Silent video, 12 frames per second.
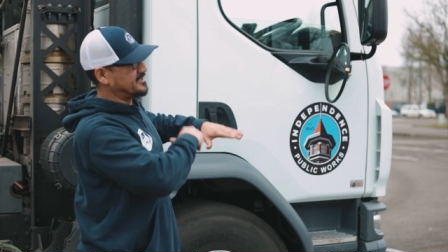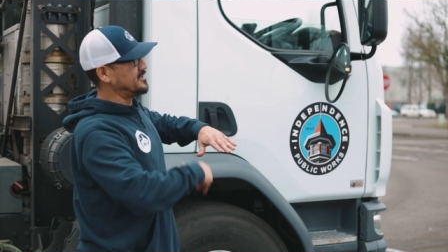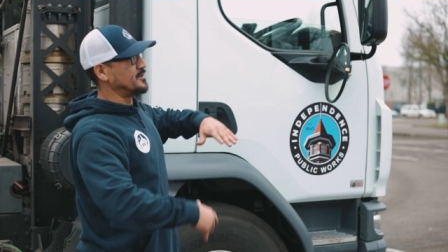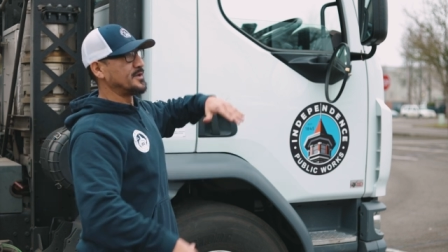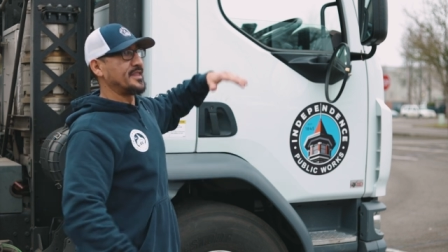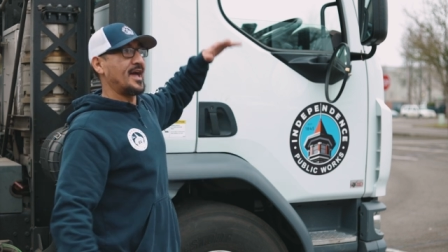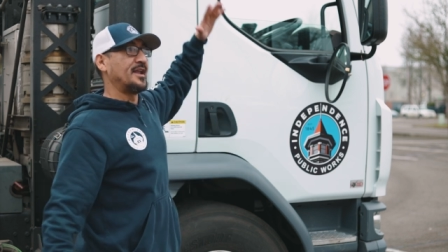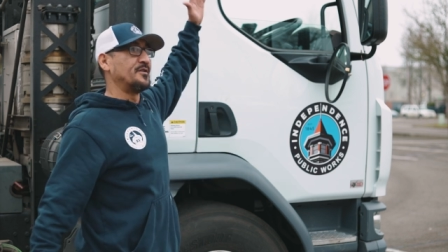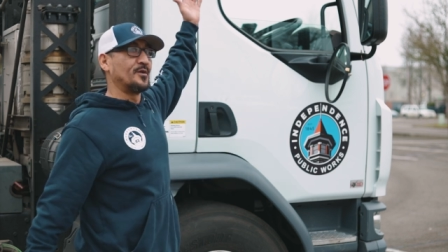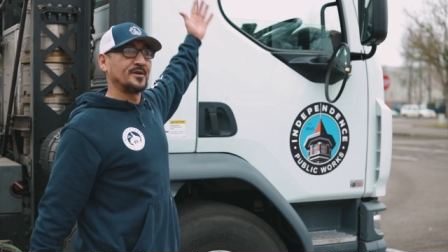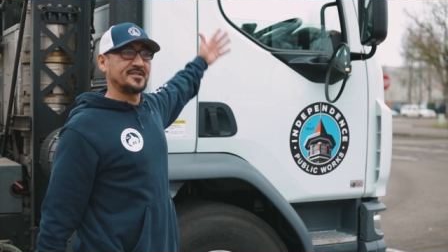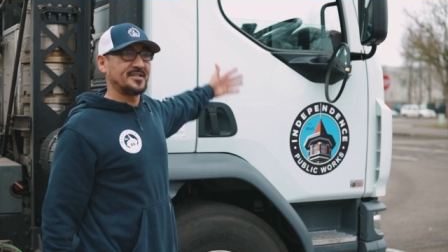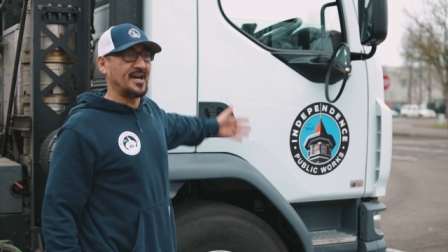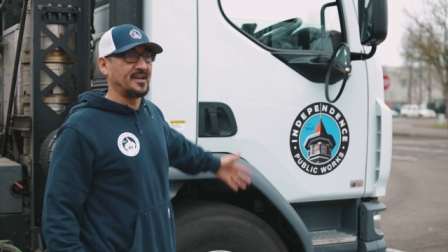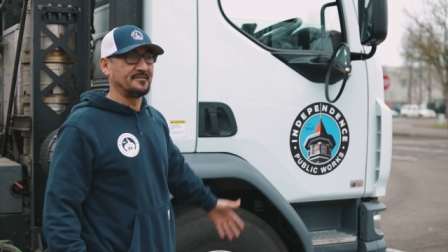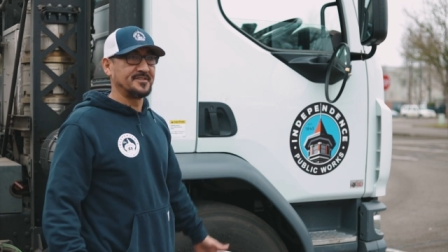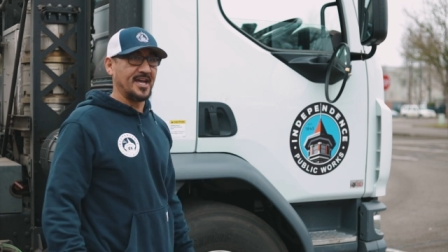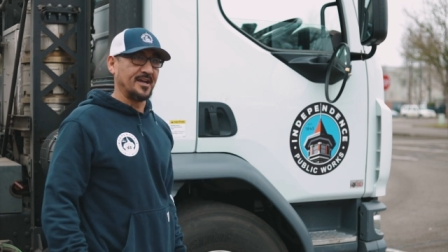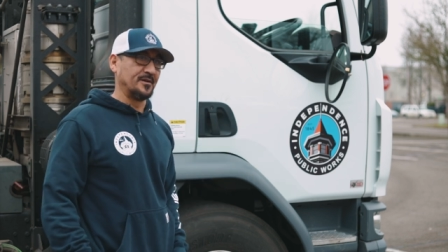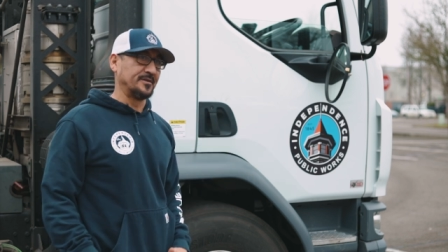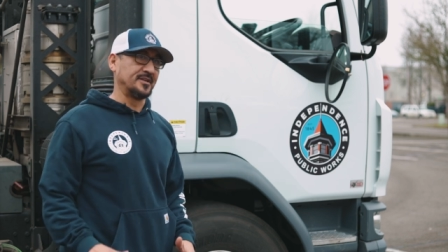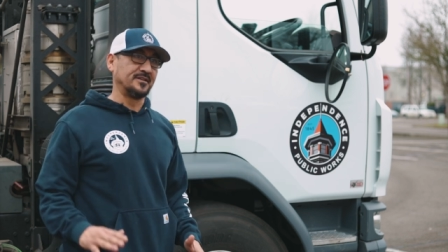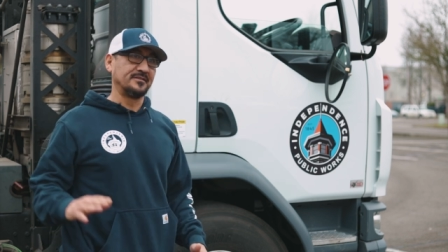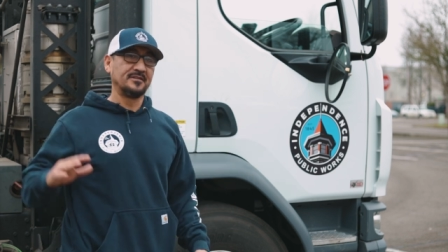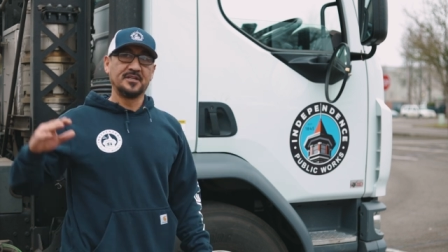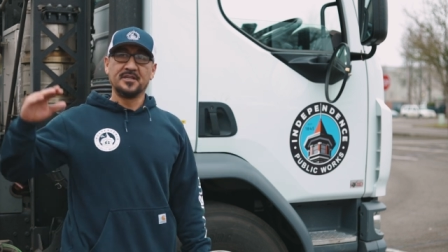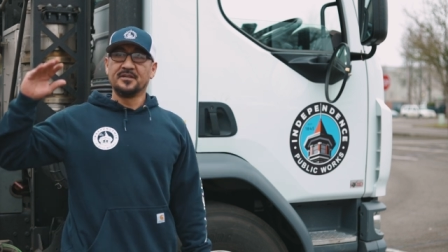it's doing that north side of town and